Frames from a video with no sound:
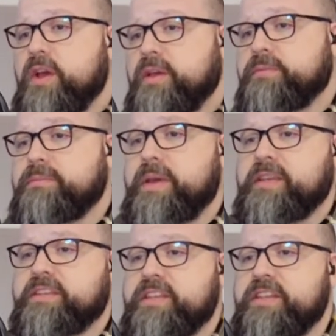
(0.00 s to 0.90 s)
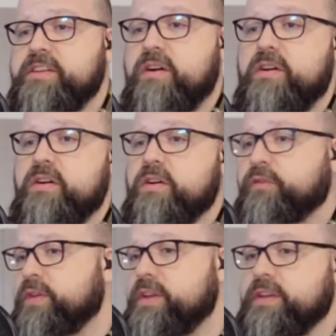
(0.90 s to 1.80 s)
and makes the
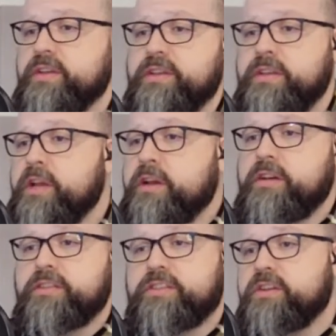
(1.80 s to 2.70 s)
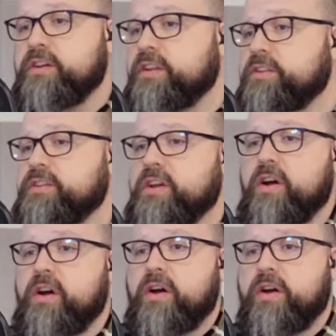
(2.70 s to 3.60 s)
orphan a son and
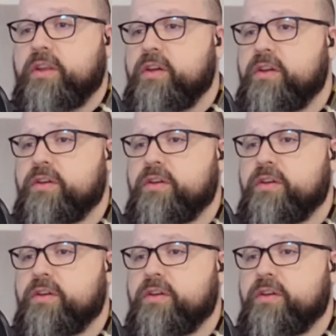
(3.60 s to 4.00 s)
daughter?